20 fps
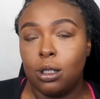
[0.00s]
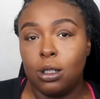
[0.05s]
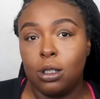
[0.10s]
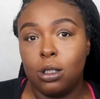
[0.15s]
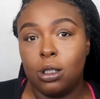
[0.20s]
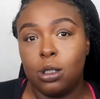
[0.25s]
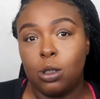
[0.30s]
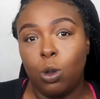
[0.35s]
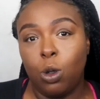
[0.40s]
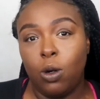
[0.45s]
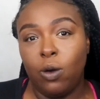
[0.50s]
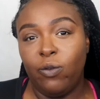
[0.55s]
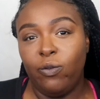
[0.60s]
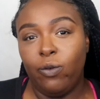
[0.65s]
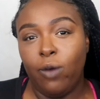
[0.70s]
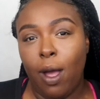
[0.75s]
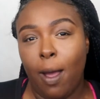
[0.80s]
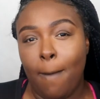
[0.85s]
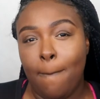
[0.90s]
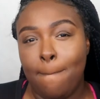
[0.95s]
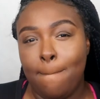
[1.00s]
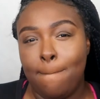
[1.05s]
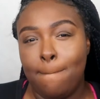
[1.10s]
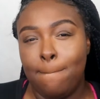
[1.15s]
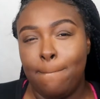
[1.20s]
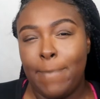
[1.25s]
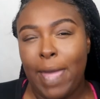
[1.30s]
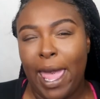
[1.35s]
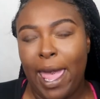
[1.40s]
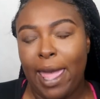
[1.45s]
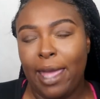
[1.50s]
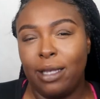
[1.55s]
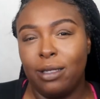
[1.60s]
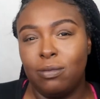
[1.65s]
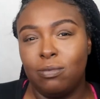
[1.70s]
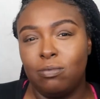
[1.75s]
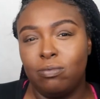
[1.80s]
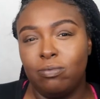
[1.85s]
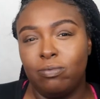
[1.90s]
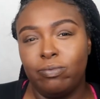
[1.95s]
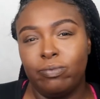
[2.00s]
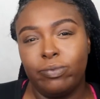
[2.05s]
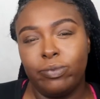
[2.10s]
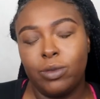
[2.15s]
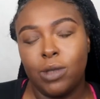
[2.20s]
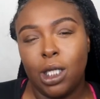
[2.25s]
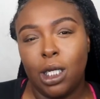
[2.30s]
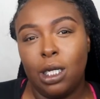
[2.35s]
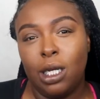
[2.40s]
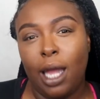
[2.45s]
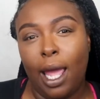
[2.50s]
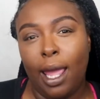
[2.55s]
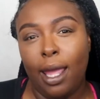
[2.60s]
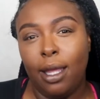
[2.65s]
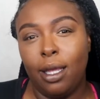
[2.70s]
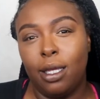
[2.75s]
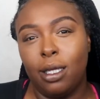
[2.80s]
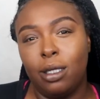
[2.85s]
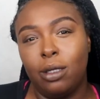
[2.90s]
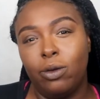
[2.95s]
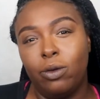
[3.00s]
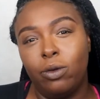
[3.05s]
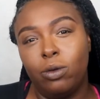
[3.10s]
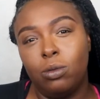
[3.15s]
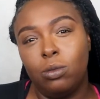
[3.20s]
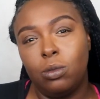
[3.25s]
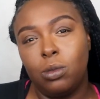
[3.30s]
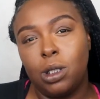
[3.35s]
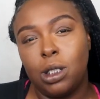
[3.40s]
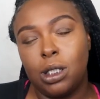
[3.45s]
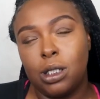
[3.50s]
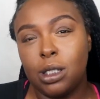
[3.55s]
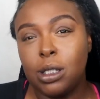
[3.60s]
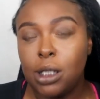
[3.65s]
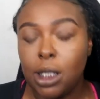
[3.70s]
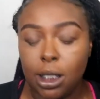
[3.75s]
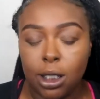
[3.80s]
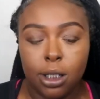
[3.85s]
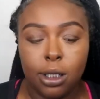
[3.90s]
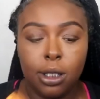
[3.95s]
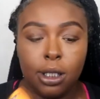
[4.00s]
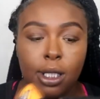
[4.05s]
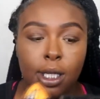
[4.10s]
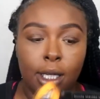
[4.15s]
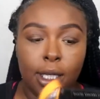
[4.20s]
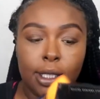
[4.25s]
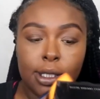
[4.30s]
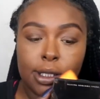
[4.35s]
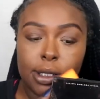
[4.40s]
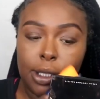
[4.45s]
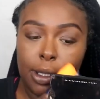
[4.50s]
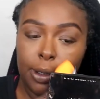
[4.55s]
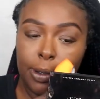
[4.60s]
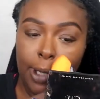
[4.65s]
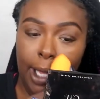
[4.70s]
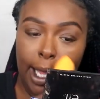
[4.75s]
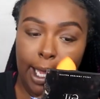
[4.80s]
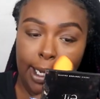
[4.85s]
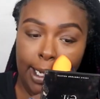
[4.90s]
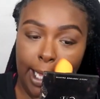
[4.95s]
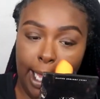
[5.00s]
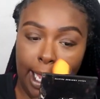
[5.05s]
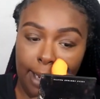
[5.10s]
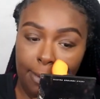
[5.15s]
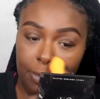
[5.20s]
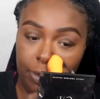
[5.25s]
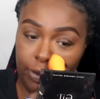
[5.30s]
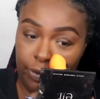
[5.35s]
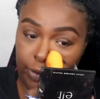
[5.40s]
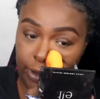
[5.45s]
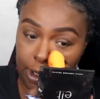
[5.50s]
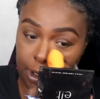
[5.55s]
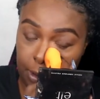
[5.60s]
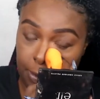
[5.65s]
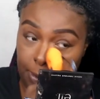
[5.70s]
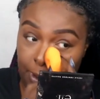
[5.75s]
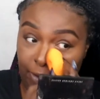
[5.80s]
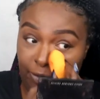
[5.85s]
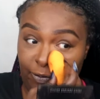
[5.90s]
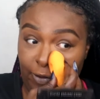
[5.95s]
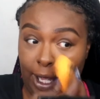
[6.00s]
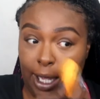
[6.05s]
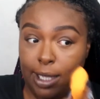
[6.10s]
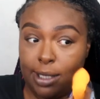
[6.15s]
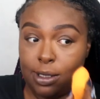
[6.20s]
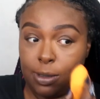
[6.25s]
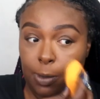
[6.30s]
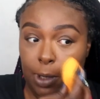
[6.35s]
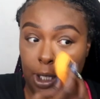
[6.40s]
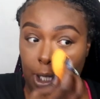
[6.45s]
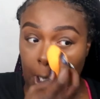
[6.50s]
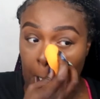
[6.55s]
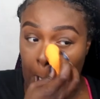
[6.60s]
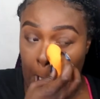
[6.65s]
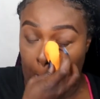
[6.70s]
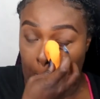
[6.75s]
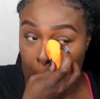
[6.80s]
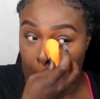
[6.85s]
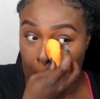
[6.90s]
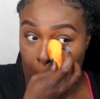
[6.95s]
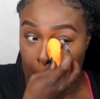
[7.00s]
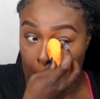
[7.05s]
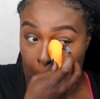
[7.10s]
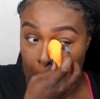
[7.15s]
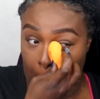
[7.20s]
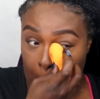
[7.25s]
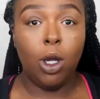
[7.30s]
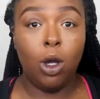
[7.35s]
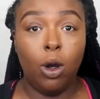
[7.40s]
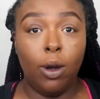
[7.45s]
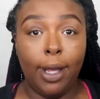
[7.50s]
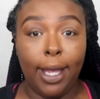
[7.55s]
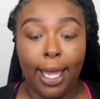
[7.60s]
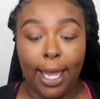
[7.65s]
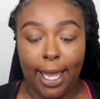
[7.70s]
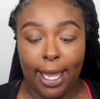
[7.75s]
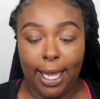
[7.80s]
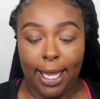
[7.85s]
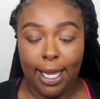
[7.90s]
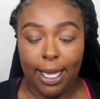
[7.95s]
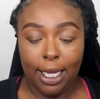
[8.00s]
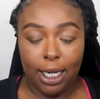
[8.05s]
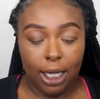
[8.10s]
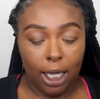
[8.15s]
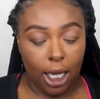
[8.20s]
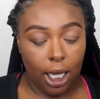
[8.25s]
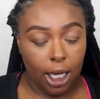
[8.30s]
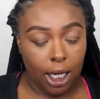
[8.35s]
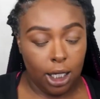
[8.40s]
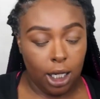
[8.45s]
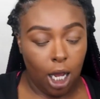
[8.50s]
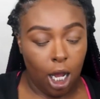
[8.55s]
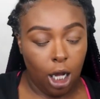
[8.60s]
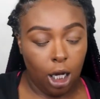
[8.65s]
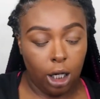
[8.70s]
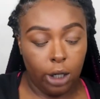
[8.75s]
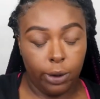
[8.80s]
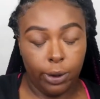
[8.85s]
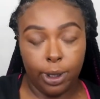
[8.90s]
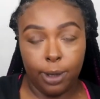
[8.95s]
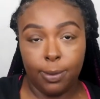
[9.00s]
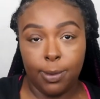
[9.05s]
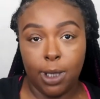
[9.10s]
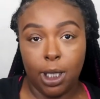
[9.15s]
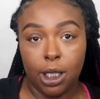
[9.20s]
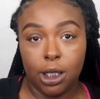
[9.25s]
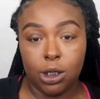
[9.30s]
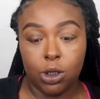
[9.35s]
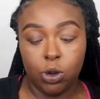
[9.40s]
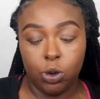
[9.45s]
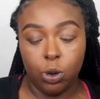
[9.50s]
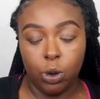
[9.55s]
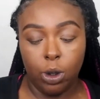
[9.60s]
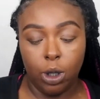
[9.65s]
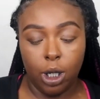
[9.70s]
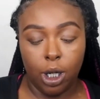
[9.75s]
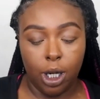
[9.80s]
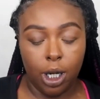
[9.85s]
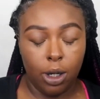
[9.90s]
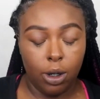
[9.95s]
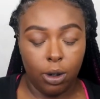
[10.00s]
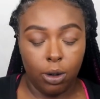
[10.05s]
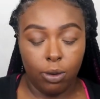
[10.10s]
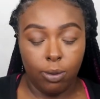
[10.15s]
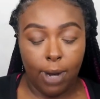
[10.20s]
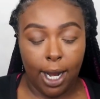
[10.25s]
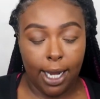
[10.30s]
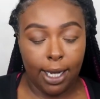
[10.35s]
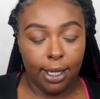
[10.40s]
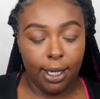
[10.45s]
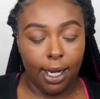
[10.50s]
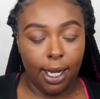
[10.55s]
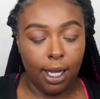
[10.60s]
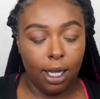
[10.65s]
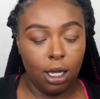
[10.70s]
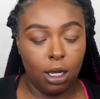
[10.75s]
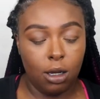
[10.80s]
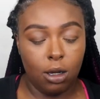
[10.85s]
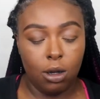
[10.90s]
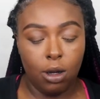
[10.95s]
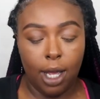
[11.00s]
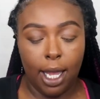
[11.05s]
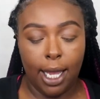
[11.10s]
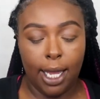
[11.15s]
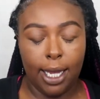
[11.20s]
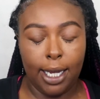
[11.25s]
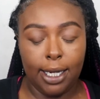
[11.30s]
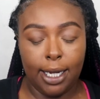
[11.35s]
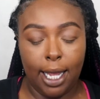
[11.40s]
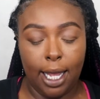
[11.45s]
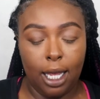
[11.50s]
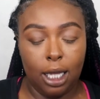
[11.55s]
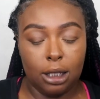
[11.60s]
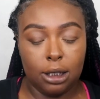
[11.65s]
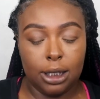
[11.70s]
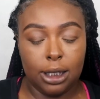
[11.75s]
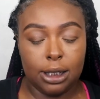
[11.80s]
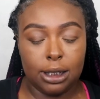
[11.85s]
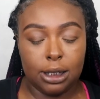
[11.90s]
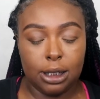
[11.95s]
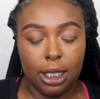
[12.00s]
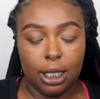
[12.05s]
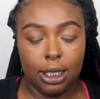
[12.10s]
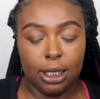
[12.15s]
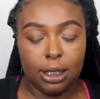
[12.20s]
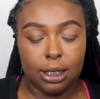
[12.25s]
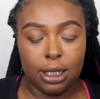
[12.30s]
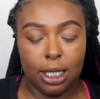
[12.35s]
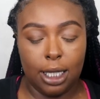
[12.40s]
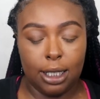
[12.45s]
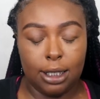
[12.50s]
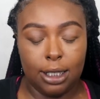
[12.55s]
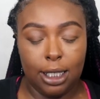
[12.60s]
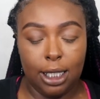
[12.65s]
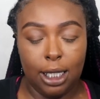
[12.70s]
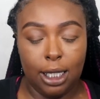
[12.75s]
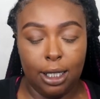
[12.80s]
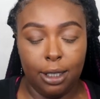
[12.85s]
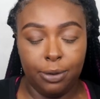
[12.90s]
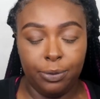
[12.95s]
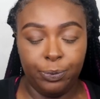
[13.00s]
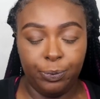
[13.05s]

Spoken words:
sort of a matte like concealer. So you kind of got to move a little bit fast with it. Go ahead and cream contour right now, and this is the